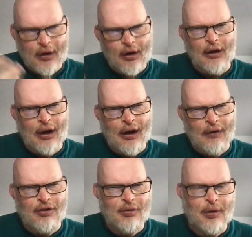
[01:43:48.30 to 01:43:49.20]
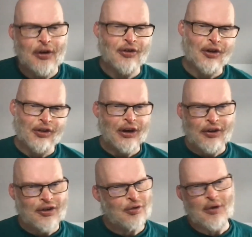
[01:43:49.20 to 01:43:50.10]
lives, because that's the
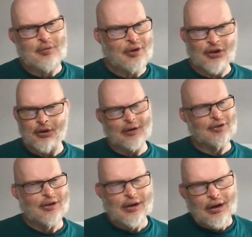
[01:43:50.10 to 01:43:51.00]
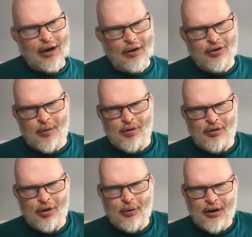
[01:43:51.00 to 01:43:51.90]
easiest way for me to do it, in terms
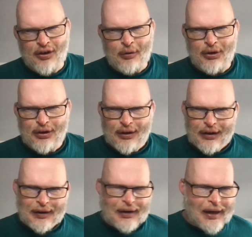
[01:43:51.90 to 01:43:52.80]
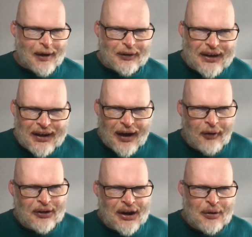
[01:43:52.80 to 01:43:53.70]
of otherwise I
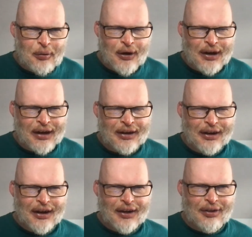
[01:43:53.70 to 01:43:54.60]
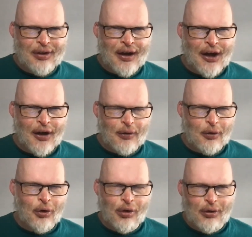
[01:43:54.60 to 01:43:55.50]
would end up working
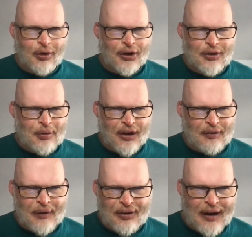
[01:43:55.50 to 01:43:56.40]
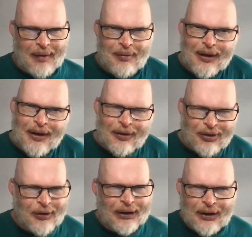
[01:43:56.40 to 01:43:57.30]
100% of my time
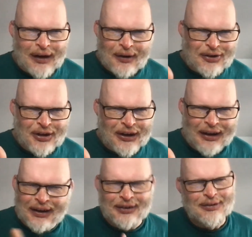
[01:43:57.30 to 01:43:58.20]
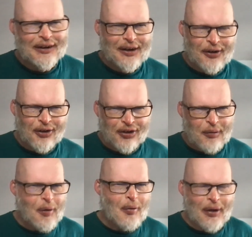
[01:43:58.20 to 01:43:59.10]
doing no language learning, and also
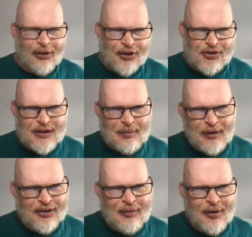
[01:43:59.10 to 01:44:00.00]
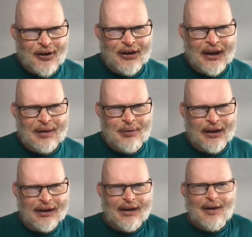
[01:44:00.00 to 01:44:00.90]
probably on the street because I'm not earning any
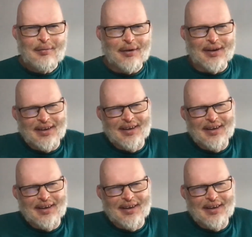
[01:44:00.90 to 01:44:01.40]
money. But